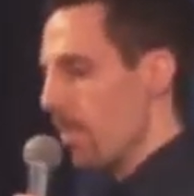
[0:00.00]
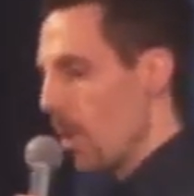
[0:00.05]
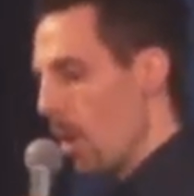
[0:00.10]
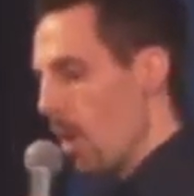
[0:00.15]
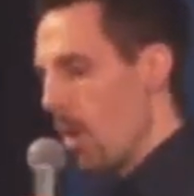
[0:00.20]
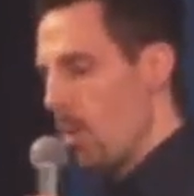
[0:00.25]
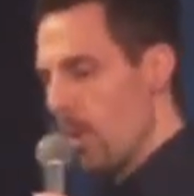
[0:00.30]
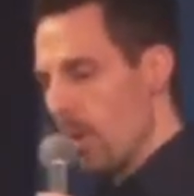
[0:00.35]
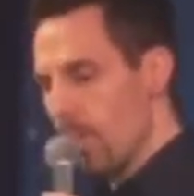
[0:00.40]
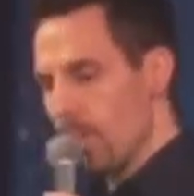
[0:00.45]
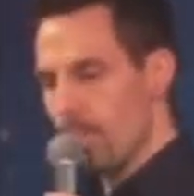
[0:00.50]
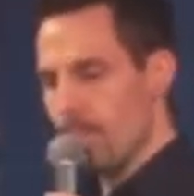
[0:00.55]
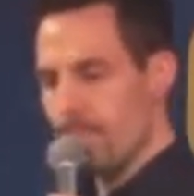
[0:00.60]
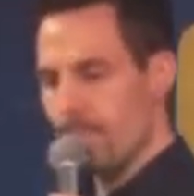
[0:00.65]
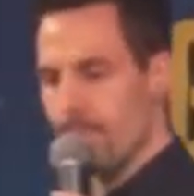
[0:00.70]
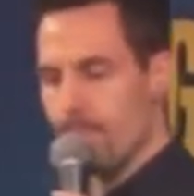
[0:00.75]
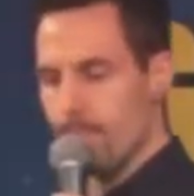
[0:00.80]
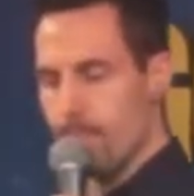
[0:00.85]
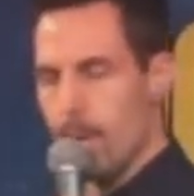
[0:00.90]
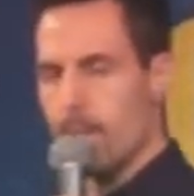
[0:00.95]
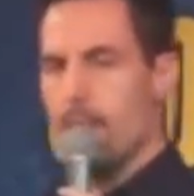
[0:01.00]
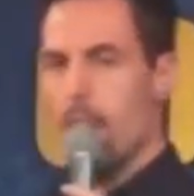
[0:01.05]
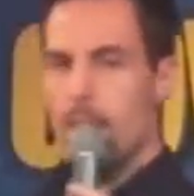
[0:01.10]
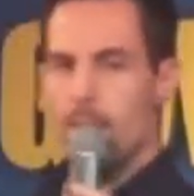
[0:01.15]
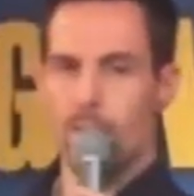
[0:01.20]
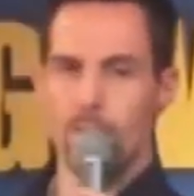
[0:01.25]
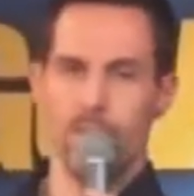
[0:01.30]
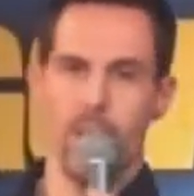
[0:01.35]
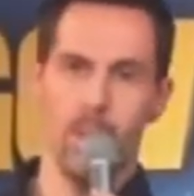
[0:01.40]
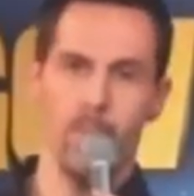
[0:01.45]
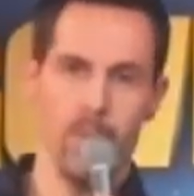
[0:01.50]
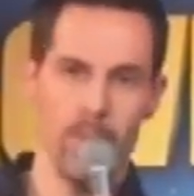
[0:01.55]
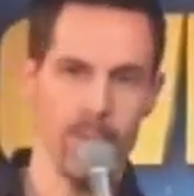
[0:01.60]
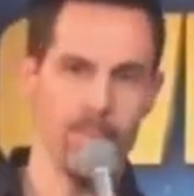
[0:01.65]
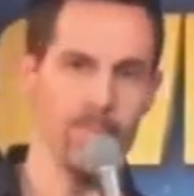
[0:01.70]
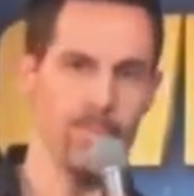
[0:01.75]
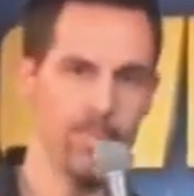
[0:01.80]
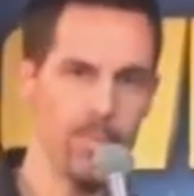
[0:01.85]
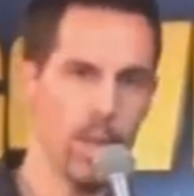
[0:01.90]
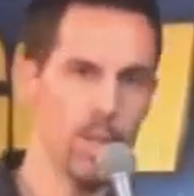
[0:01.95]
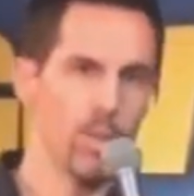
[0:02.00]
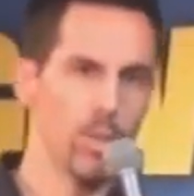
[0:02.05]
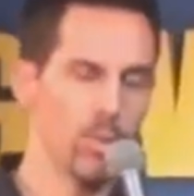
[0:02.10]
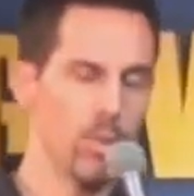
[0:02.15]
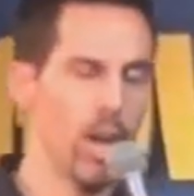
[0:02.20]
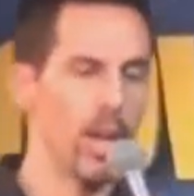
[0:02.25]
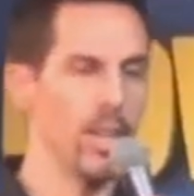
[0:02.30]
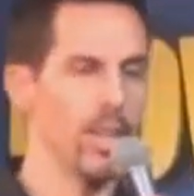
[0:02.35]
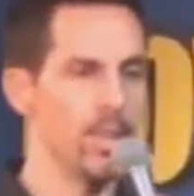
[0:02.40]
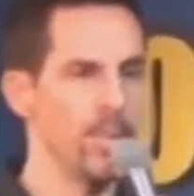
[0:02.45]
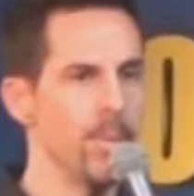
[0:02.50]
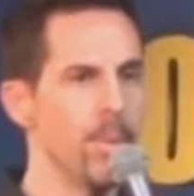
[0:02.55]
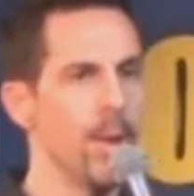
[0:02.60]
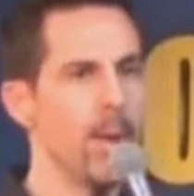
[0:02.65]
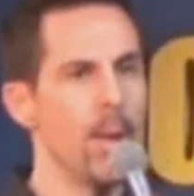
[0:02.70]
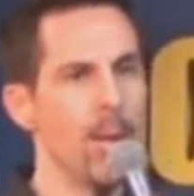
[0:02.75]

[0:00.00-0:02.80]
"Oh, well, my doctor sent me. Dr. Grady."